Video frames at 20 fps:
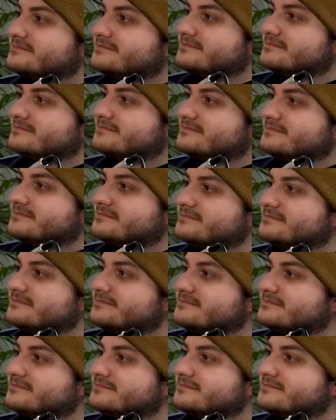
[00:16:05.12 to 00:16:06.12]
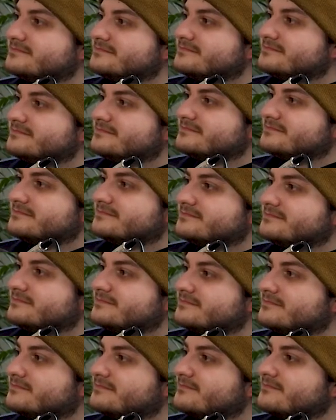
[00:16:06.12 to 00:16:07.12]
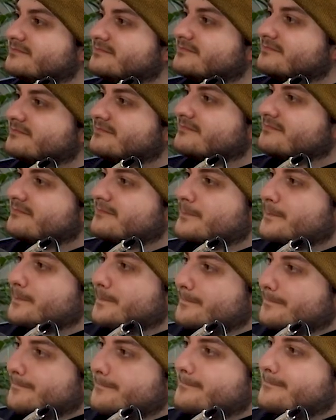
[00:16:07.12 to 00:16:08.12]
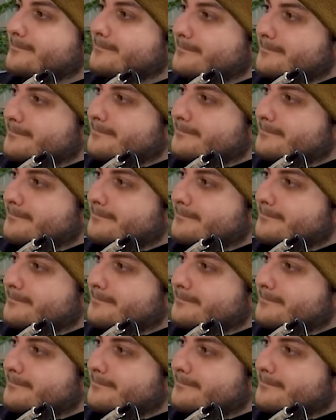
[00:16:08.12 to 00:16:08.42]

The person shown says nothing.